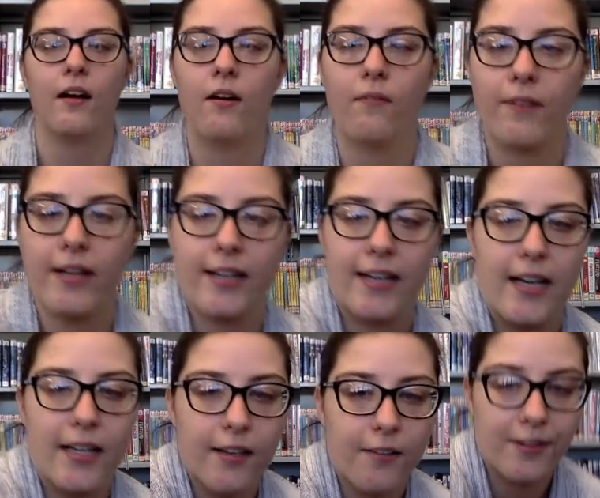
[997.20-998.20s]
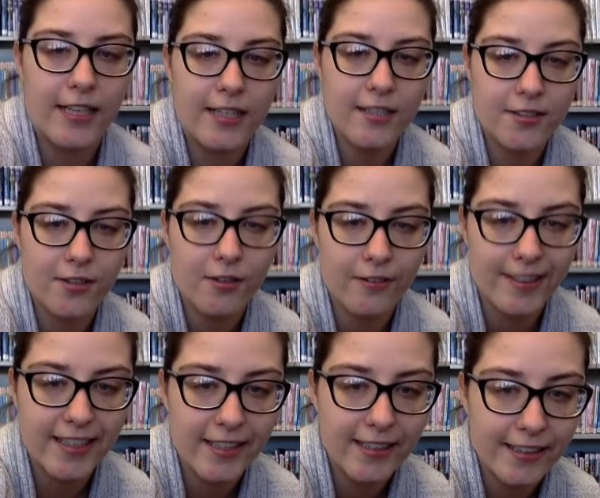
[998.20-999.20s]
We're gonna read a
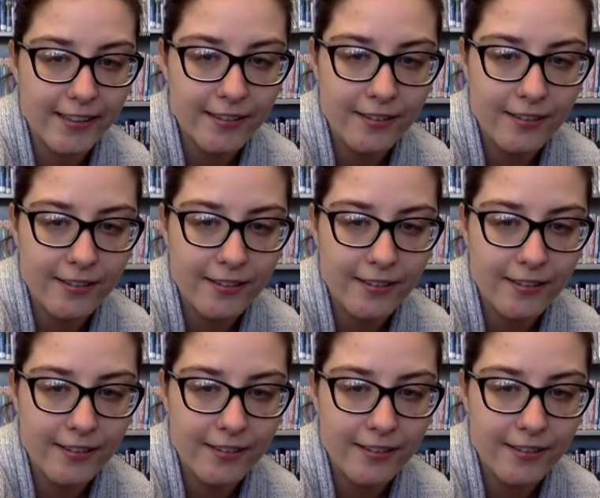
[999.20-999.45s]
story.